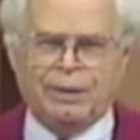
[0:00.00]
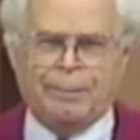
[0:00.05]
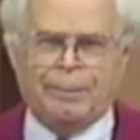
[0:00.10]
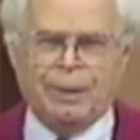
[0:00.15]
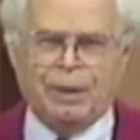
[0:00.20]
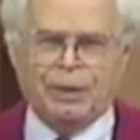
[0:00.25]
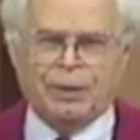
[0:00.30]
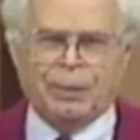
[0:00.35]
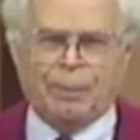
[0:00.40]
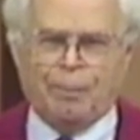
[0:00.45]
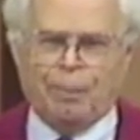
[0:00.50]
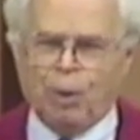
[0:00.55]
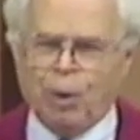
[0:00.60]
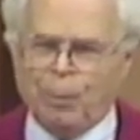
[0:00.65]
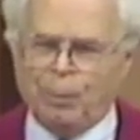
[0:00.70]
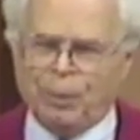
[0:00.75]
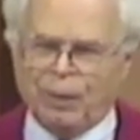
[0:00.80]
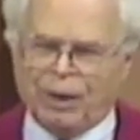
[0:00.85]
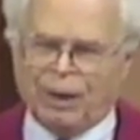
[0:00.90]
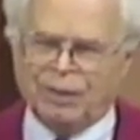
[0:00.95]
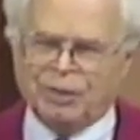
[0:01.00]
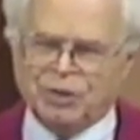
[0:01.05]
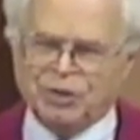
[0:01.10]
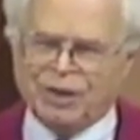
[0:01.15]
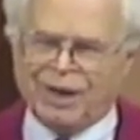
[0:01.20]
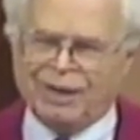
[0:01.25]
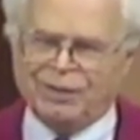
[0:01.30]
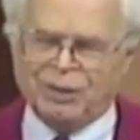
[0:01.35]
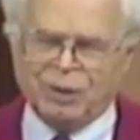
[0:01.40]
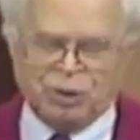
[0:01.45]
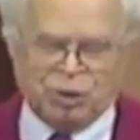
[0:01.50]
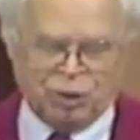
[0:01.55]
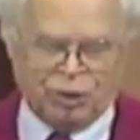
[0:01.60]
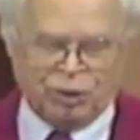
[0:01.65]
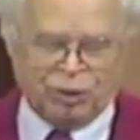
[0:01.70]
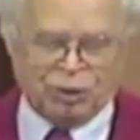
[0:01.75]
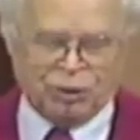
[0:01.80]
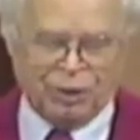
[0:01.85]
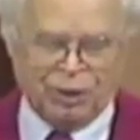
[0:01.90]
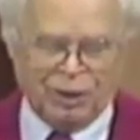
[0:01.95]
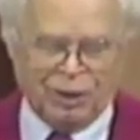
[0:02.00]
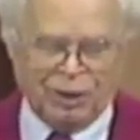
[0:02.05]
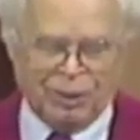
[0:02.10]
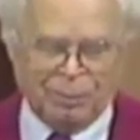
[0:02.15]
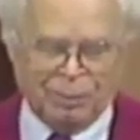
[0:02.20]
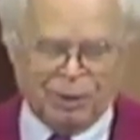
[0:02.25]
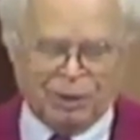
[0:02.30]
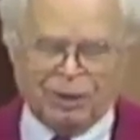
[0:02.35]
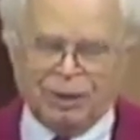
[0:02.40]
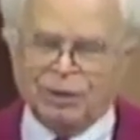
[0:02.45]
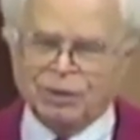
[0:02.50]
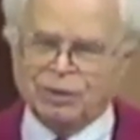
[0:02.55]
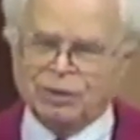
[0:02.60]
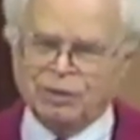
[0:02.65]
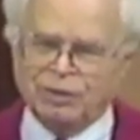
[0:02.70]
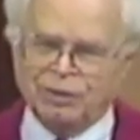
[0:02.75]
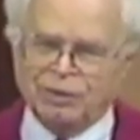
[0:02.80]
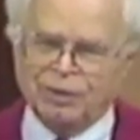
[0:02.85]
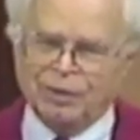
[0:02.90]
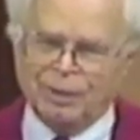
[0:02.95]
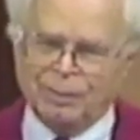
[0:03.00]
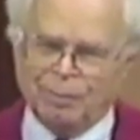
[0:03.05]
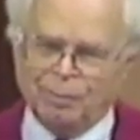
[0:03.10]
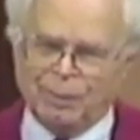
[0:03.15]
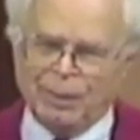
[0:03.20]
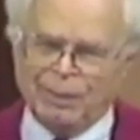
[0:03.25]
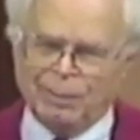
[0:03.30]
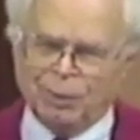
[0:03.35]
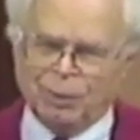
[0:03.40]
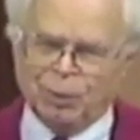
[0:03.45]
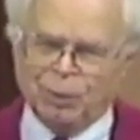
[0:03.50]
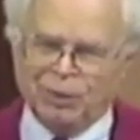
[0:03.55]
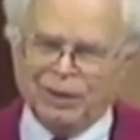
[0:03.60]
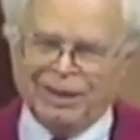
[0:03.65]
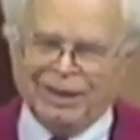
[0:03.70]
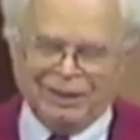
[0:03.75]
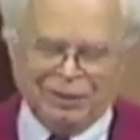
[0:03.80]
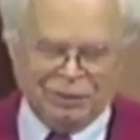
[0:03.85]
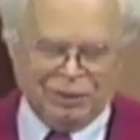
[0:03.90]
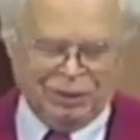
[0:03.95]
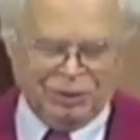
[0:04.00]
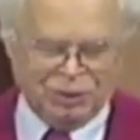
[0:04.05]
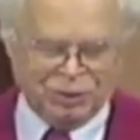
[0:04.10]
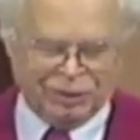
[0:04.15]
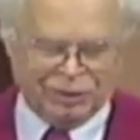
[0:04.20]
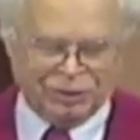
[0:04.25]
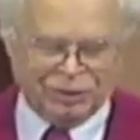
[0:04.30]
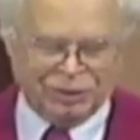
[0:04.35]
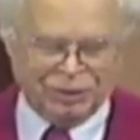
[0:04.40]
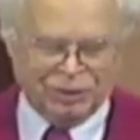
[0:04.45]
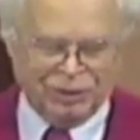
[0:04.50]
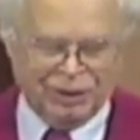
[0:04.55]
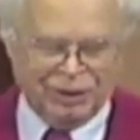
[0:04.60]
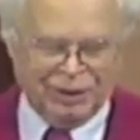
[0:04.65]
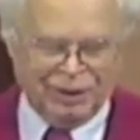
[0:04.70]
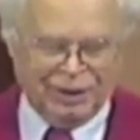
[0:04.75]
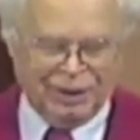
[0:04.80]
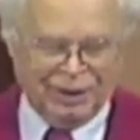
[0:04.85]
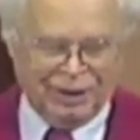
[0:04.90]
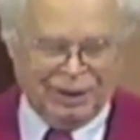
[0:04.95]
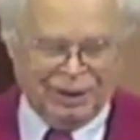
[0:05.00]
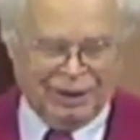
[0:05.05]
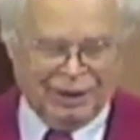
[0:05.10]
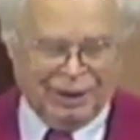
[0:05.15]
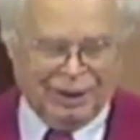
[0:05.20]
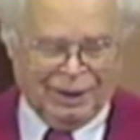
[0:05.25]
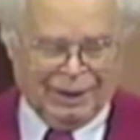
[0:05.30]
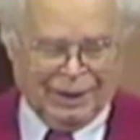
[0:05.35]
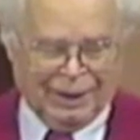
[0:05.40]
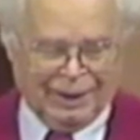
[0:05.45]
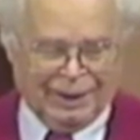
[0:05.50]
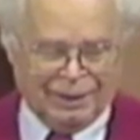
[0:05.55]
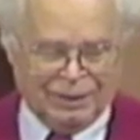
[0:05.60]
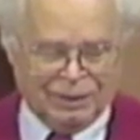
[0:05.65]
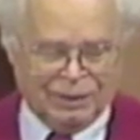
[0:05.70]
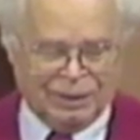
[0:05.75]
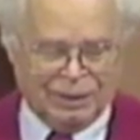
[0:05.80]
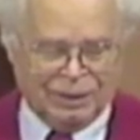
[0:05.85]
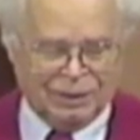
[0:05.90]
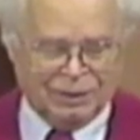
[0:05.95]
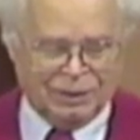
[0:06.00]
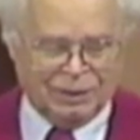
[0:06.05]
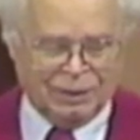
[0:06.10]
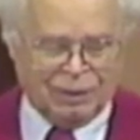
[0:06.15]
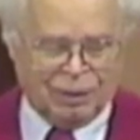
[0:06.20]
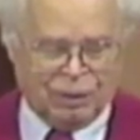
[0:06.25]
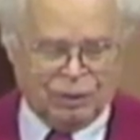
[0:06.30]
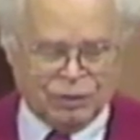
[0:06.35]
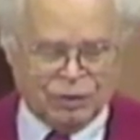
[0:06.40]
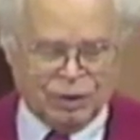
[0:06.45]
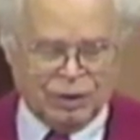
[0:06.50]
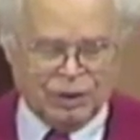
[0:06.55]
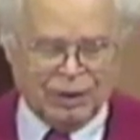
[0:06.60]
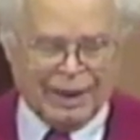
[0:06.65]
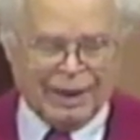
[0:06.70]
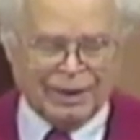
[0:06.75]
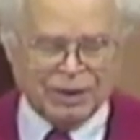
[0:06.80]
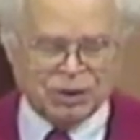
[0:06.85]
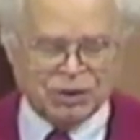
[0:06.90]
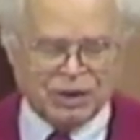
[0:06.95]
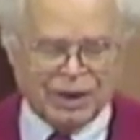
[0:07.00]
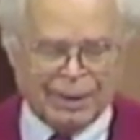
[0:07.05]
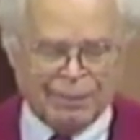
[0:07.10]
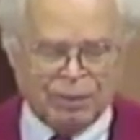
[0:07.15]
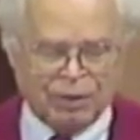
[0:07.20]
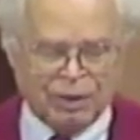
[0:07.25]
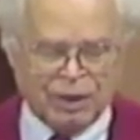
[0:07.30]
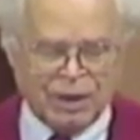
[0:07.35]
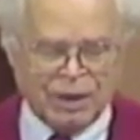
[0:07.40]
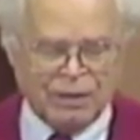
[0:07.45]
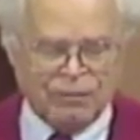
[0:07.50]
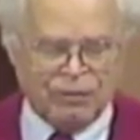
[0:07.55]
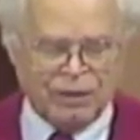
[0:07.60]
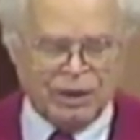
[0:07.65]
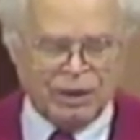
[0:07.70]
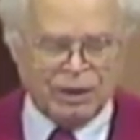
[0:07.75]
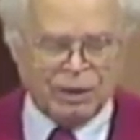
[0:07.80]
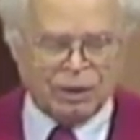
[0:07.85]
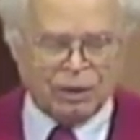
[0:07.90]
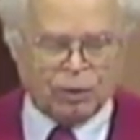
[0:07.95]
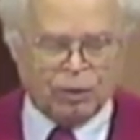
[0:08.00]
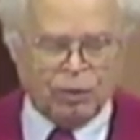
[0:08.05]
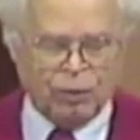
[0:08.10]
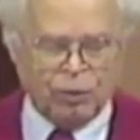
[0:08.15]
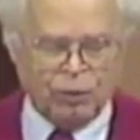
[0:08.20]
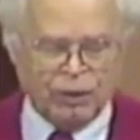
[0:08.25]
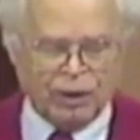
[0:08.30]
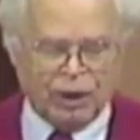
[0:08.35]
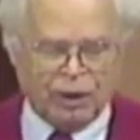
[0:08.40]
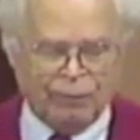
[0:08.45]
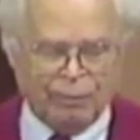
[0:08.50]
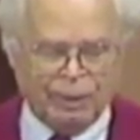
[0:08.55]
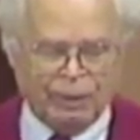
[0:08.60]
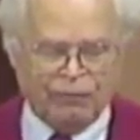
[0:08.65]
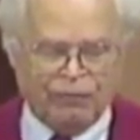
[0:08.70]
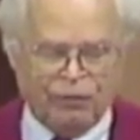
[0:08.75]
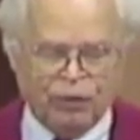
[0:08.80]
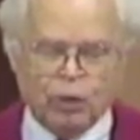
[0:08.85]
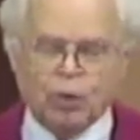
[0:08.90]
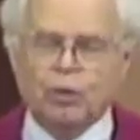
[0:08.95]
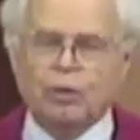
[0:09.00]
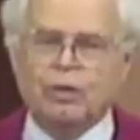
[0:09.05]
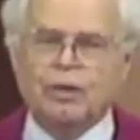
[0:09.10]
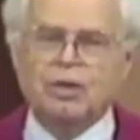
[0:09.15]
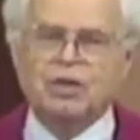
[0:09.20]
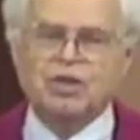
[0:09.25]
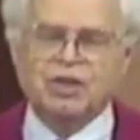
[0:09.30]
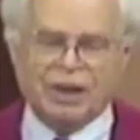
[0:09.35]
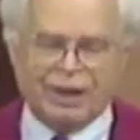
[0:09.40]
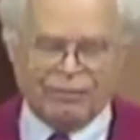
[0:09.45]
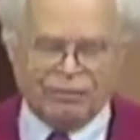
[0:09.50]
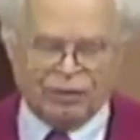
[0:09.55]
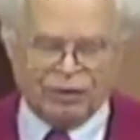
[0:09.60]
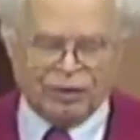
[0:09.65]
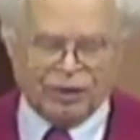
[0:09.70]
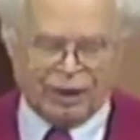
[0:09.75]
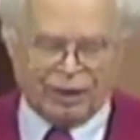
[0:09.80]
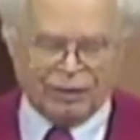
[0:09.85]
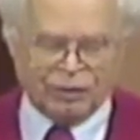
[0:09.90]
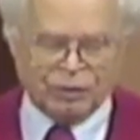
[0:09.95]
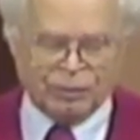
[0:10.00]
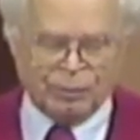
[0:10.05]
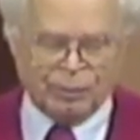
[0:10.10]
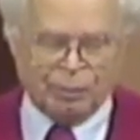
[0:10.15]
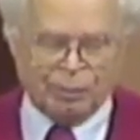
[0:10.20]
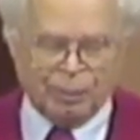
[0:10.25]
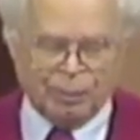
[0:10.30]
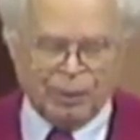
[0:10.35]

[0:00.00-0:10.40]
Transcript: they built a pulpit outside the church because people couldn't get into the church. And until last Sabbath evening, there could not have been fewer than 7,000